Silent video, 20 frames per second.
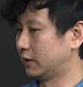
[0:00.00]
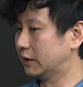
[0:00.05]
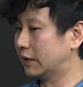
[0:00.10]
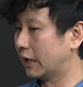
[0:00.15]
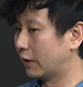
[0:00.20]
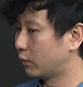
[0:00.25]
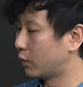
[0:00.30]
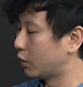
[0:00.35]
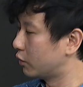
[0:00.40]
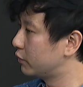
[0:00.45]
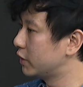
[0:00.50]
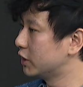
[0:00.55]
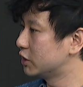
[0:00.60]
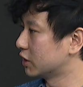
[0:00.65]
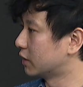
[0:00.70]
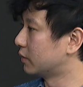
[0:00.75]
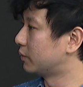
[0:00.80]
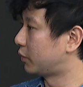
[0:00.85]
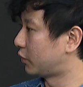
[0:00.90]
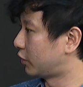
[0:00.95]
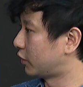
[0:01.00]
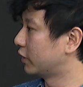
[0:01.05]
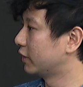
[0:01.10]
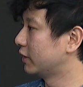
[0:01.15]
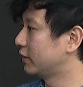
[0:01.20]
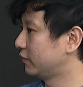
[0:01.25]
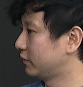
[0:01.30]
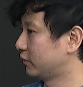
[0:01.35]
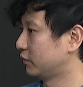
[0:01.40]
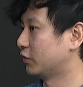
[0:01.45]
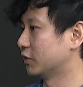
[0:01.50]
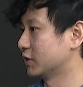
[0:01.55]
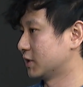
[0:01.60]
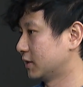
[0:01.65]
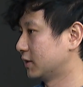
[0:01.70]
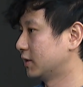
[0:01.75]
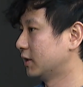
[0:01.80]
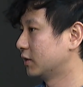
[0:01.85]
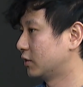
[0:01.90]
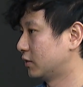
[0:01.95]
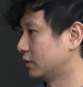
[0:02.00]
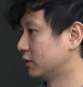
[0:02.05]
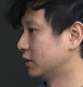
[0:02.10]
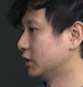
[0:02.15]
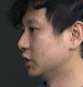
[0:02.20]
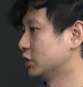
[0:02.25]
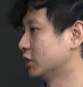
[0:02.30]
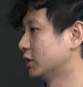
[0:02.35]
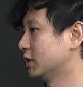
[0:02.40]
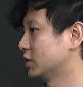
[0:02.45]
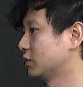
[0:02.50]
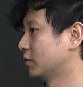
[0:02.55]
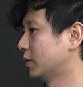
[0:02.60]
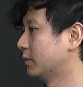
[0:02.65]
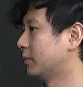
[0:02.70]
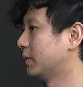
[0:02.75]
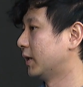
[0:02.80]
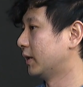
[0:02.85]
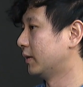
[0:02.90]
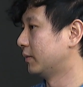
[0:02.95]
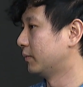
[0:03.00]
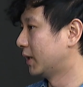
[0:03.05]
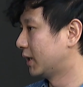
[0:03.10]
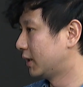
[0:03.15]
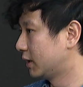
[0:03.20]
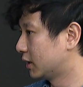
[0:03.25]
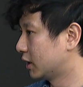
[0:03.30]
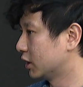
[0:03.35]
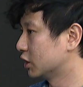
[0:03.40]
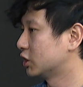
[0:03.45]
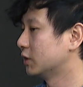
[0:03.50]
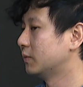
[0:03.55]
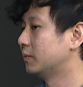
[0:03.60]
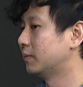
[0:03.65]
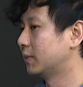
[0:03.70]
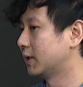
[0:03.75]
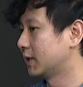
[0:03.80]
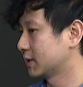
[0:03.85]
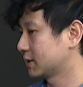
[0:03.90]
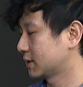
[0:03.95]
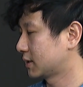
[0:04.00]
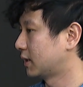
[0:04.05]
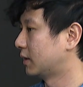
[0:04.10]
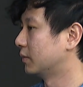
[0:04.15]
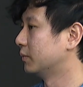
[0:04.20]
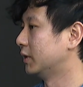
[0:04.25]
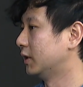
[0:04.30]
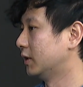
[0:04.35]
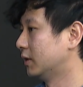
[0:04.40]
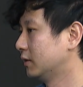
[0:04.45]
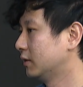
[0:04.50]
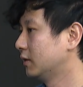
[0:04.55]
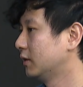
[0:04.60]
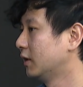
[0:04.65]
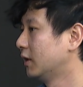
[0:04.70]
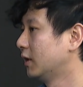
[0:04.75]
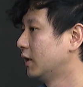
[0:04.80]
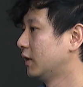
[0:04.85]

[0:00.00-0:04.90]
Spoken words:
there will reach a point for certain conditions whereby medication must come in